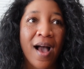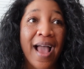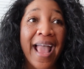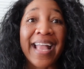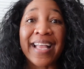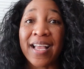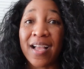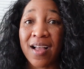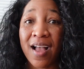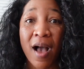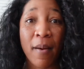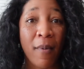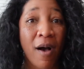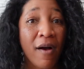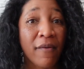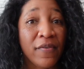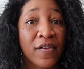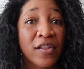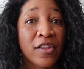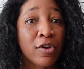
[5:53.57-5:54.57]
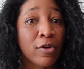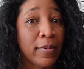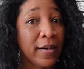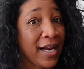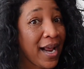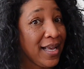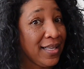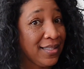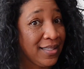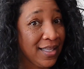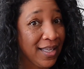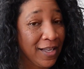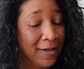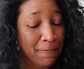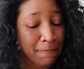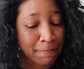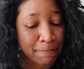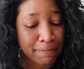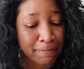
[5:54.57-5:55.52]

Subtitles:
It can come off a little bit icy.